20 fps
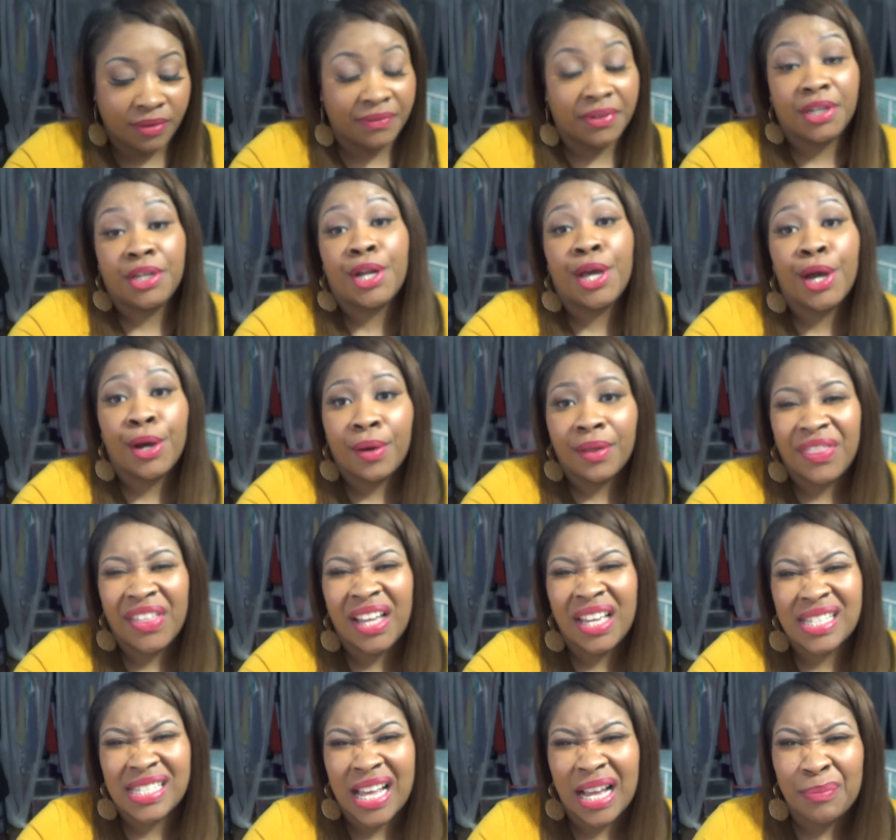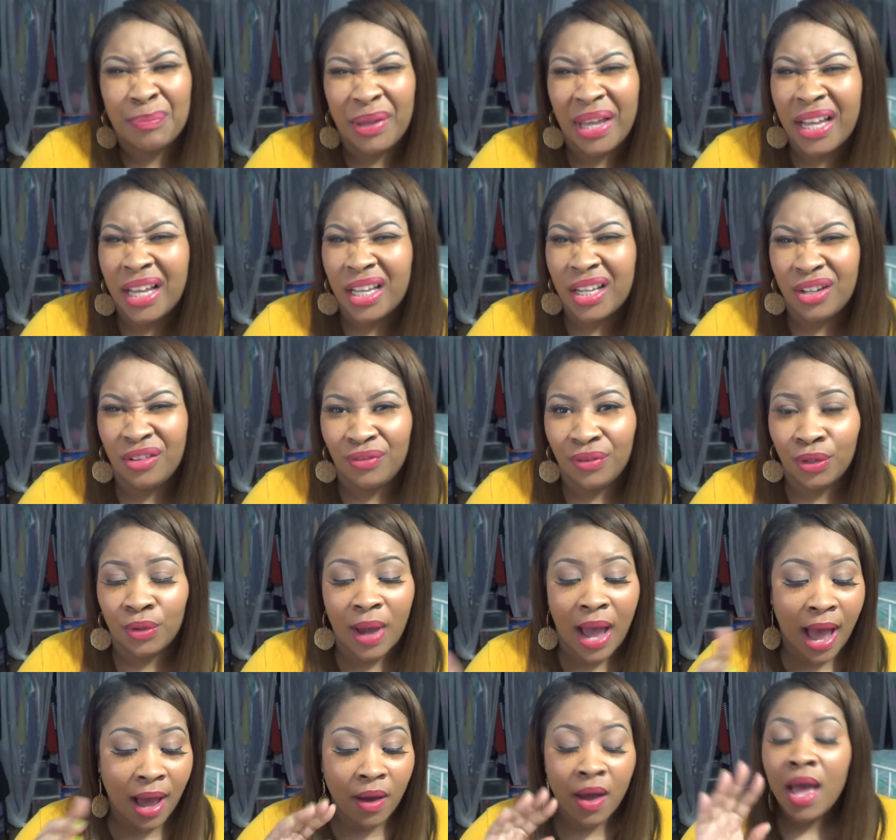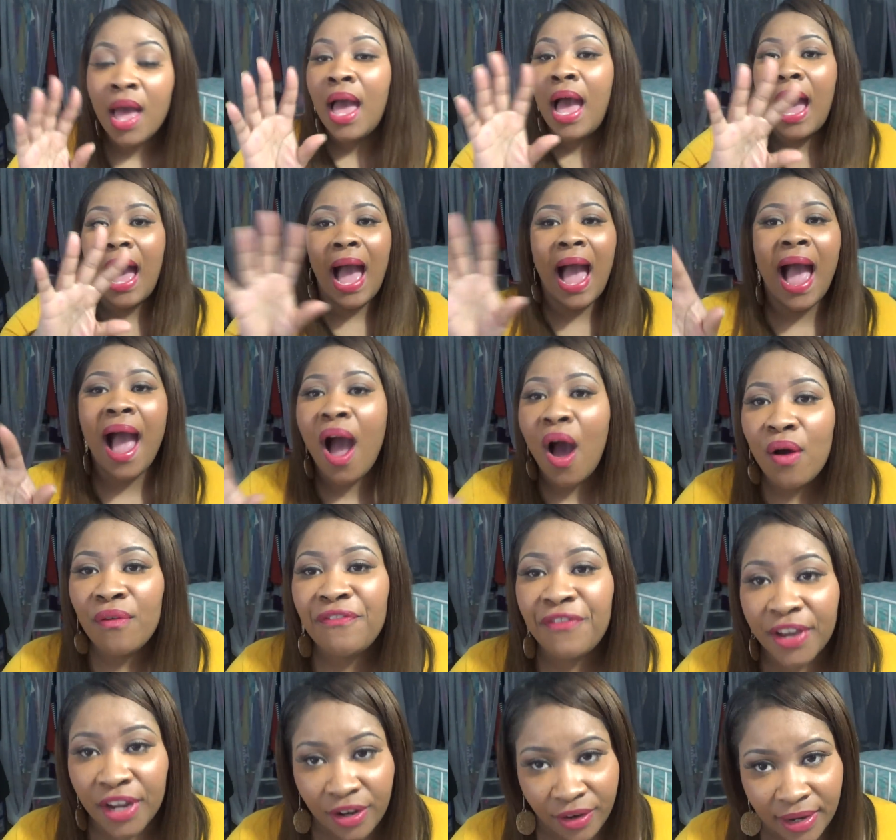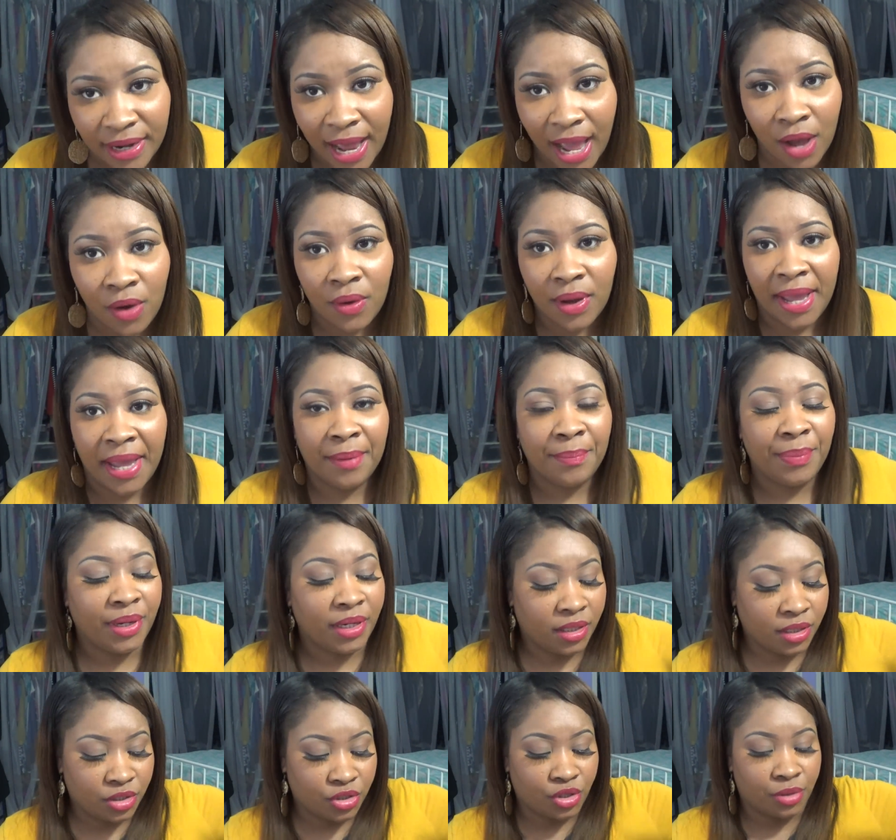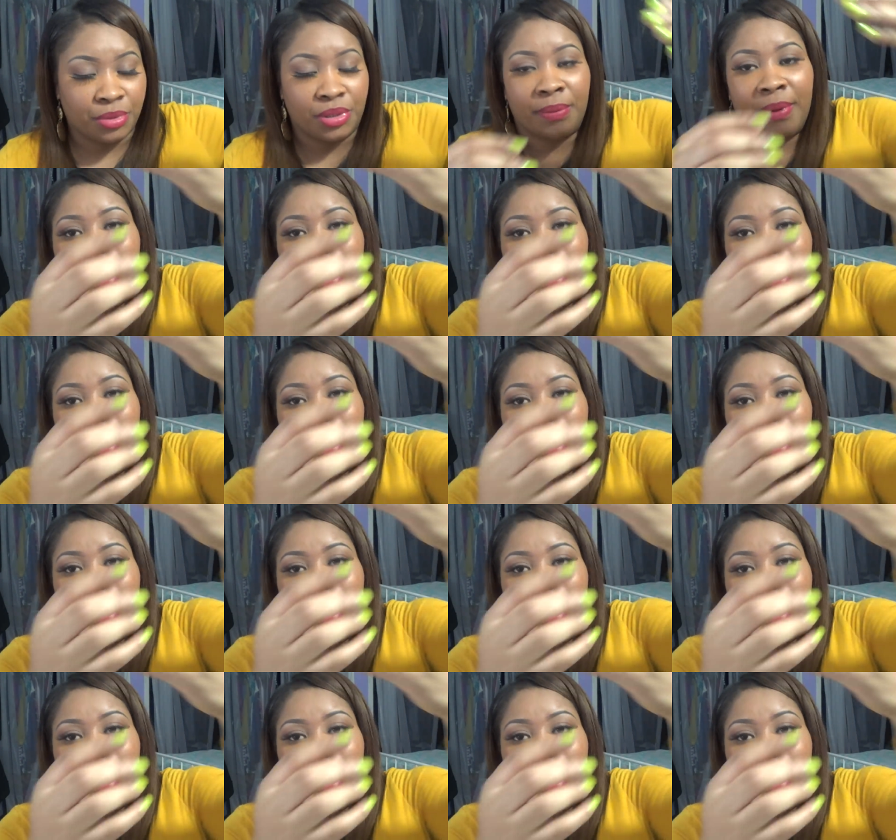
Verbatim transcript: even know. I think it's like Pink Nouveau. I'll figure it out. Okay, and put it in the description